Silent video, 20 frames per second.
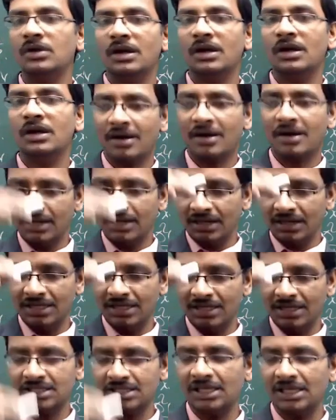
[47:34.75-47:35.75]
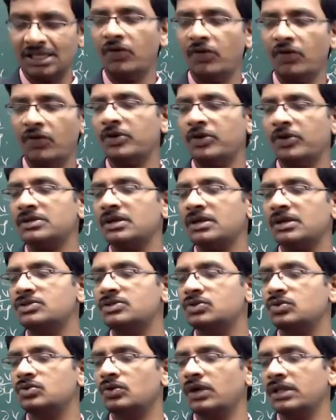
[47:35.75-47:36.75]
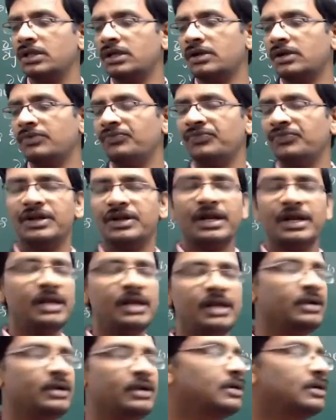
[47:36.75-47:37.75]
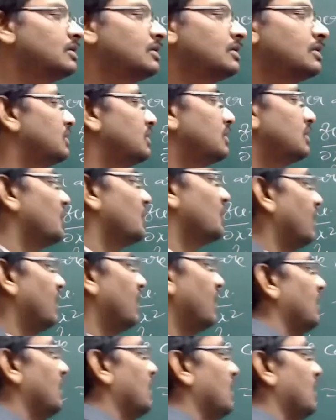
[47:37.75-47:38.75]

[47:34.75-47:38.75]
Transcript: cutting these equipotential lines together, right? So that's why if